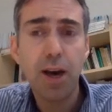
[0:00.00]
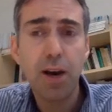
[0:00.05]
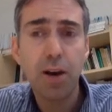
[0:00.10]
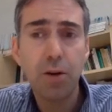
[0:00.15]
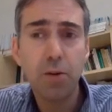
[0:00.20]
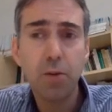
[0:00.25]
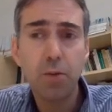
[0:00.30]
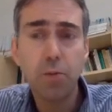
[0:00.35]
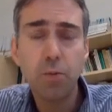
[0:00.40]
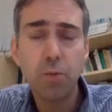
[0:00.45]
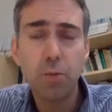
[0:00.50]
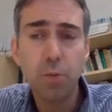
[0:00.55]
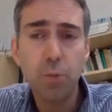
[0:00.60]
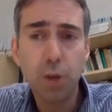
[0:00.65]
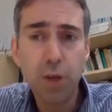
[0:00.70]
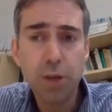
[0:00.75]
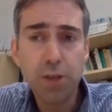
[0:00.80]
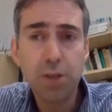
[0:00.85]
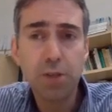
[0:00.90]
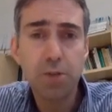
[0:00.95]
how
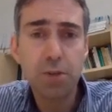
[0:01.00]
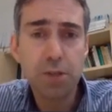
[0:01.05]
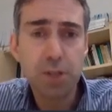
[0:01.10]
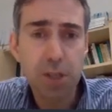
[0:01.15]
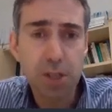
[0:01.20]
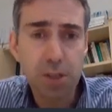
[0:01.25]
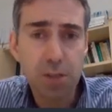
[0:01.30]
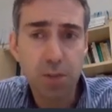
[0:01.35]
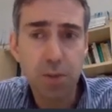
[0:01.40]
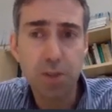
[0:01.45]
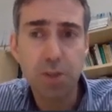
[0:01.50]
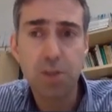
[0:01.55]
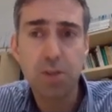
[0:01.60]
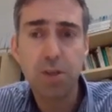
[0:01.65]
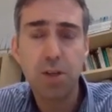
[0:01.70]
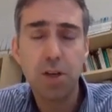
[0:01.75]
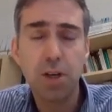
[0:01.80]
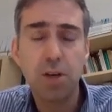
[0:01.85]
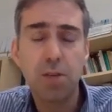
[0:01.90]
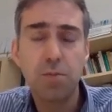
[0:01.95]
we do assessment
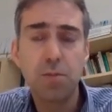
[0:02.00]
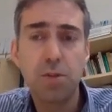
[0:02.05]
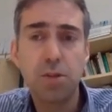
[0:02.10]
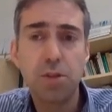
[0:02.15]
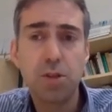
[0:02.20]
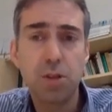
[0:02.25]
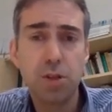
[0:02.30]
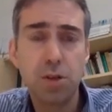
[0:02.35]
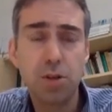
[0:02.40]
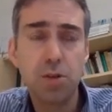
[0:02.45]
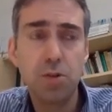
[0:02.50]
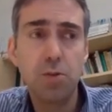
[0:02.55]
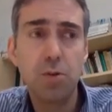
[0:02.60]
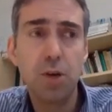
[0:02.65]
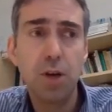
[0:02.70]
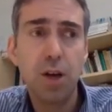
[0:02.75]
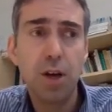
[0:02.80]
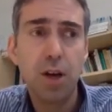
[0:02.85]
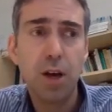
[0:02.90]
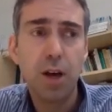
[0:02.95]
to
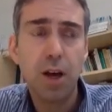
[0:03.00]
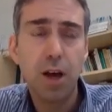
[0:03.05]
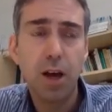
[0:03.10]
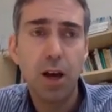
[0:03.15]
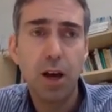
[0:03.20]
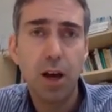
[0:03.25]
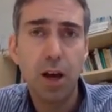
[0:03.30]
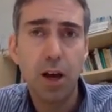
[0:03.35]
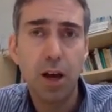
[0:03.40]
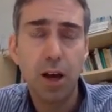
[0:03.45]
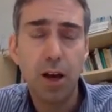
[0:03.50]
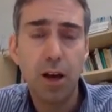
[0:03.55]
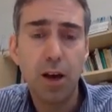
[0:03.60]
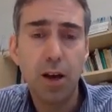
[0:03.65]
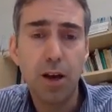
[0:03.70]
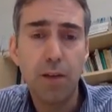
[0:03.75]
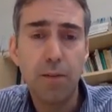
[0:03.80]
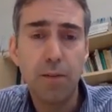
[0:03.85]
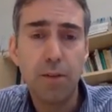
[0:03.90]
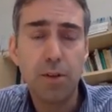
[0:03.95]
other